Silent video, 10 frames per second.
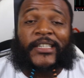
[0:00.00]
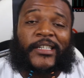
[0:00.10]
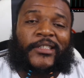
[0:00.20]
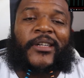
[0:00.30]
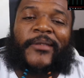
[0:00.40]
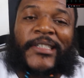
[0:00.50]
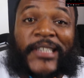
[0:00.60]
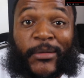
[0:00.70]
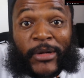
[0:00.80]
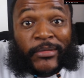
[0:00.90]
ain't saying in trouble. I
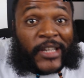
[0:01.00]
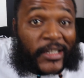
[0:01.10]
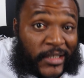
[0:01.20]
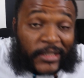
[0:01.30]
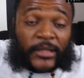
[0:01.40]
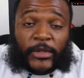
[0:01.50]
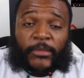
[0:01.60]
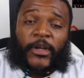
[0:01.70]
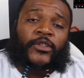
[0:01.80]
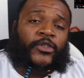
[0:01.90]
say people talk shit to me
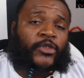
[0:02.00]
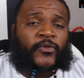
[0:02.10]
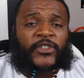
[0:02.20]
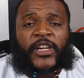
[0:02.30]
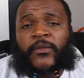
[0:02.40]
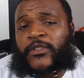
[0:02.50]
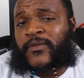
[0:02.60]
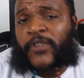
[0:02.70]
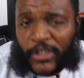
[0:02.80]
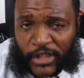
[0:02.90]
on my YouTube for saying we
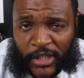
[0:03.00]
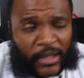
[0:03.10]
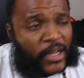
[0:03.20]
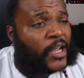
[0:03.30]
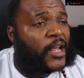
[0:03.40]
should fuck shit up.